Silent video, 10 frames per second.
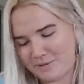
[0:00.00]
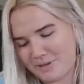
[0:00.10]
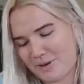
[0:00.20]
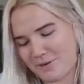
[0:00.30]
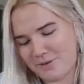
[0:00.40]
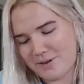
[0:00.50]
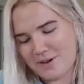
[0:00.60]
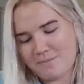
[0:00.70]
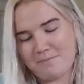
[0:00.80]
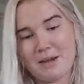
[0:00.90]
so
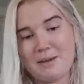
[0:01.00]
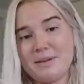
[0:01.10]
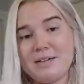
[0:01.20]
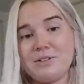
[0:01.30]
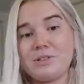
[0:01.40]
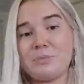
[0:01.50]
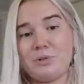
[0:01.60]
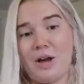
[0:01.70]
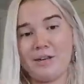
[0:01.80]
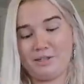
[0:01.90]
maybe it'll
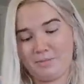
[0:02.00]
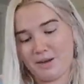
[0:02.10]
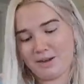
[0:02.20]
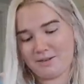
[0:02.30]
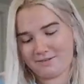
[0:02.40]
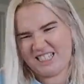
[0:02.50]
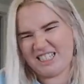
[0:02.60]
surprise me.